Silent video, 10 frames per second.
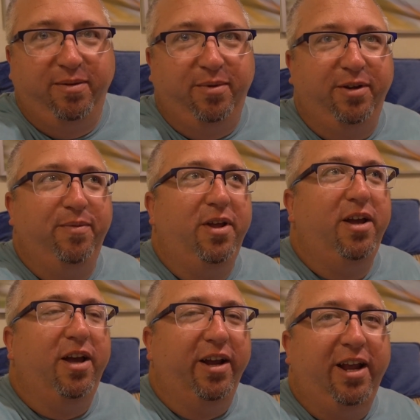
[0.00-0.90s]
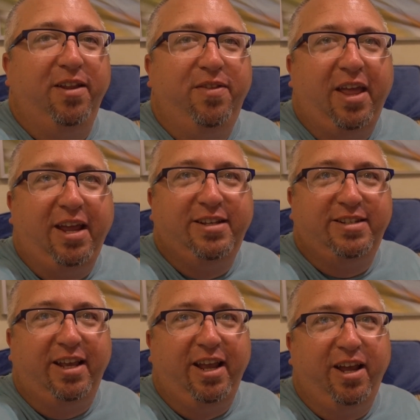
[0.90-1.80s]
But again,
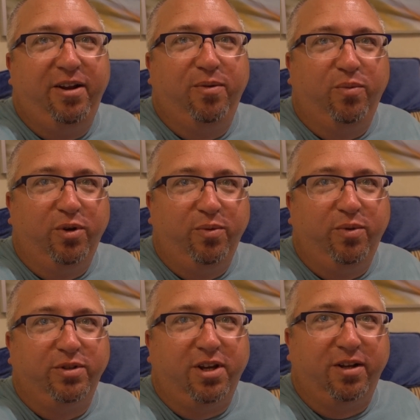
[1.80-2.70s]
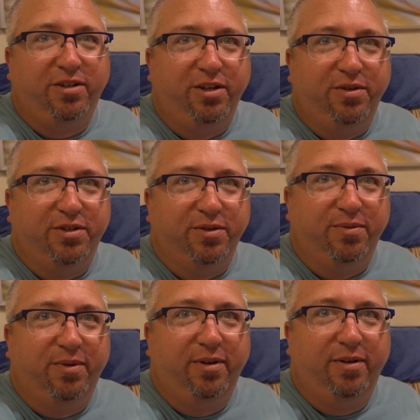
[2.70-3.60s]
thanks, and we'll talk to you soon.